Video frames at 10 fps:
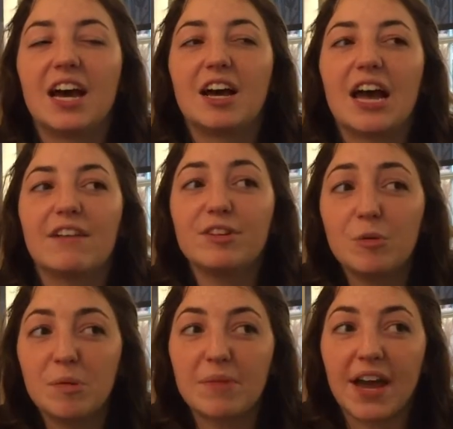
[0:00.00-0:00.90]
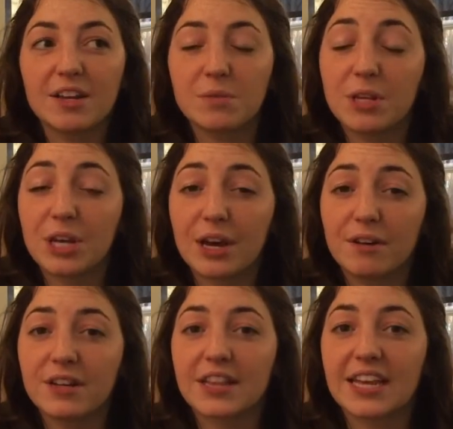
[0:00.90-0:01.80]
Uh, have an open mind when you go,
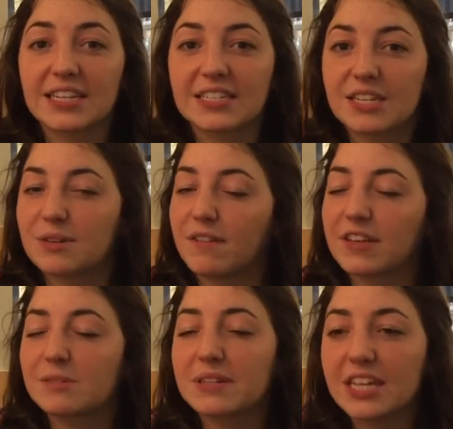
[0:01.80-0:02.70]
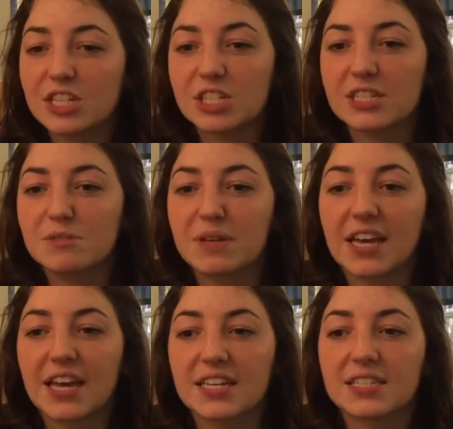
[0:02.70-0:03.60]
and like I said, don't have expectations
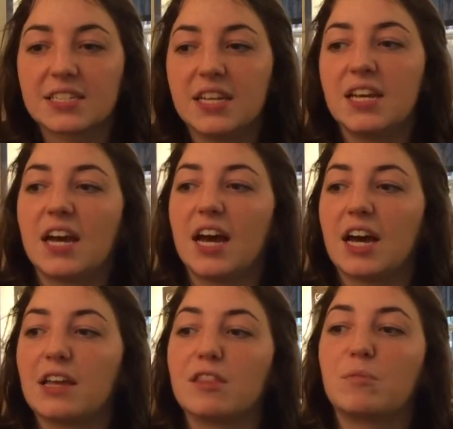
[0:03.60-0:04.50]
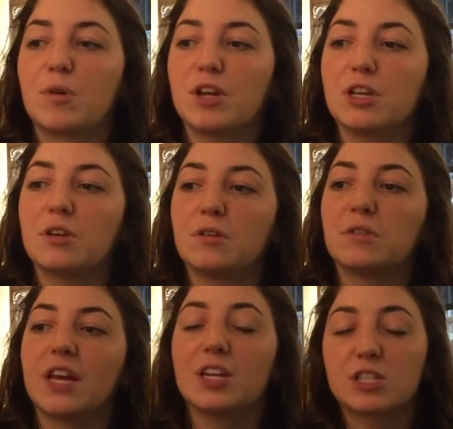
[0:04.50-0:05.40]
because uh, the more
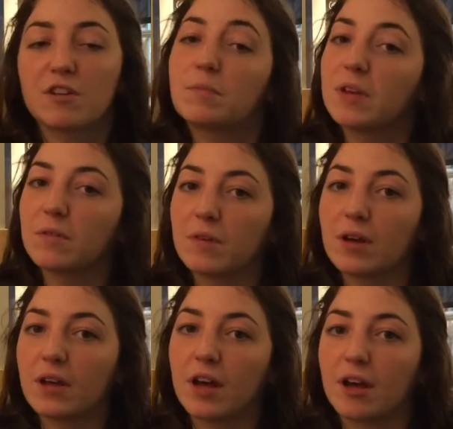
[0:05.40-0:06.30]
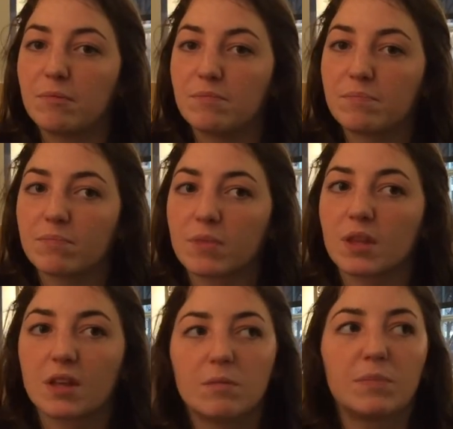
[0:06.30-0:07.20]
you let yourself be um,
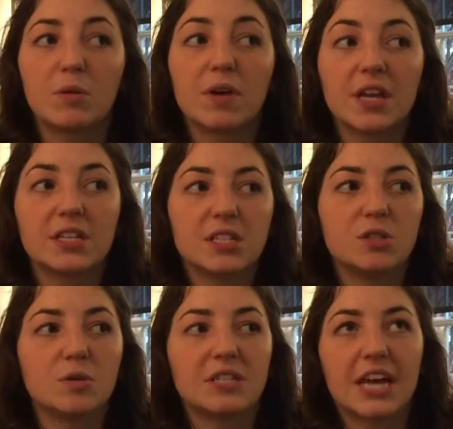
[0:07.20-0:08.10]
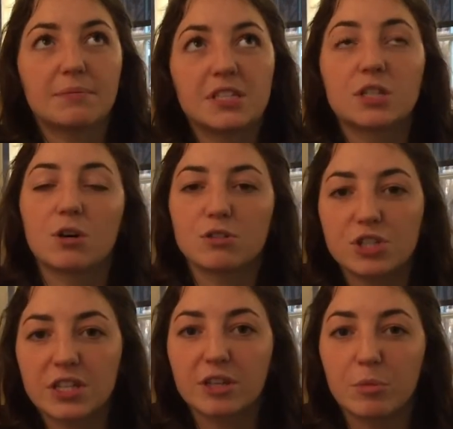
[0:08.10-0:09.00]
be willing to adapt to the
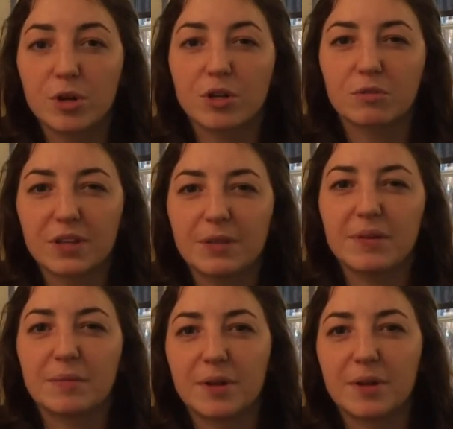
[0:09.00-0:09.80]
culture, then the more you'll really be